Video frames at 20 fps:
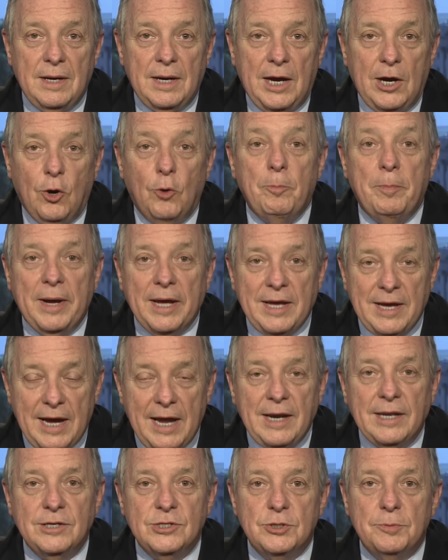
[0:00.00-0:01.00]
I hope my
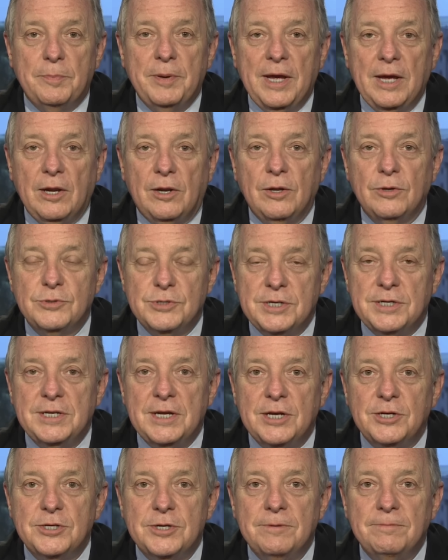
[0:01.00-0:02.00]
colleagues are paying close
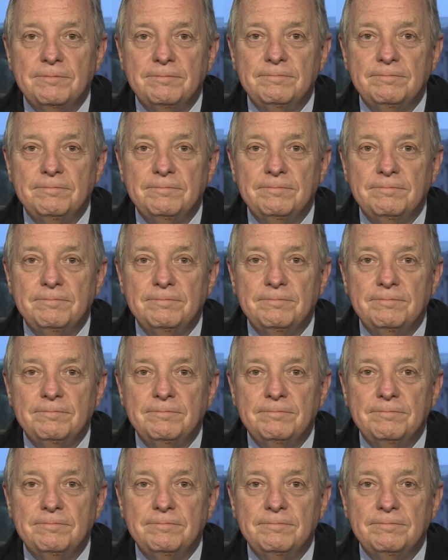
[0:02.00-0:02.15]
attention.